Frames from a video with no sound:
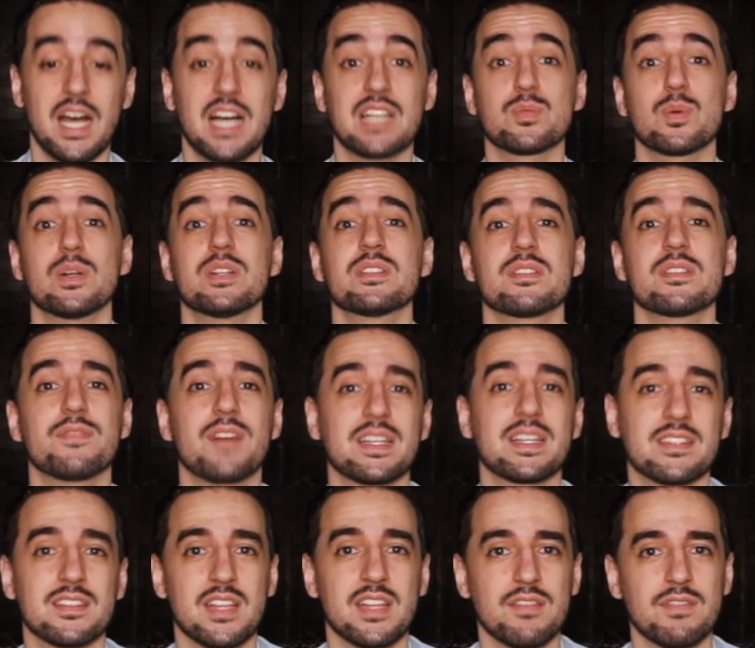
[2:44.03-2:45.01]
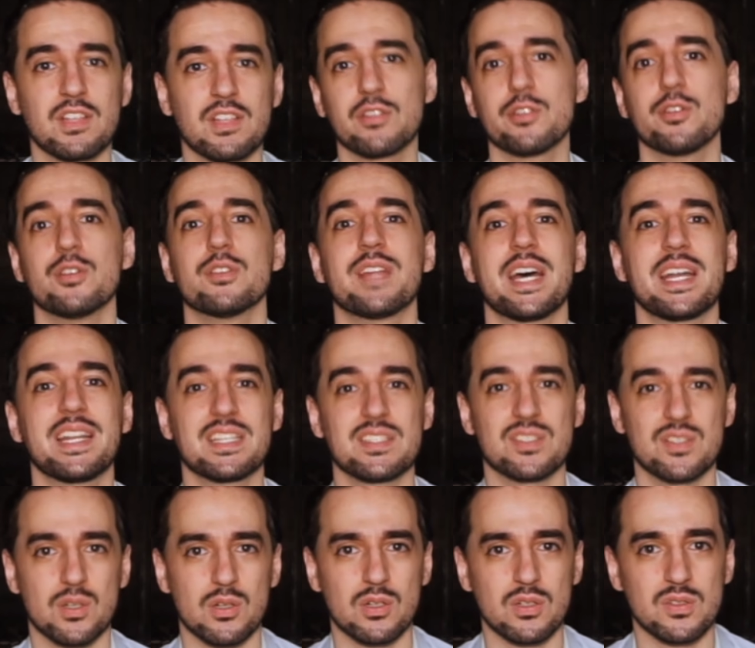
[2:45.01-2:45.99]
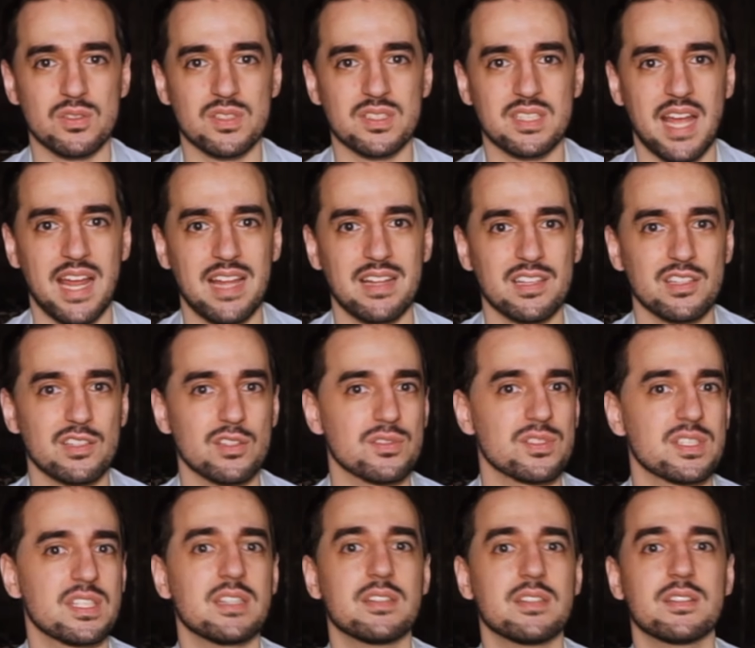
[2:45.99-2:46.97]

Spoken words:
as well as the fact that they've included that historical styling. You'll see that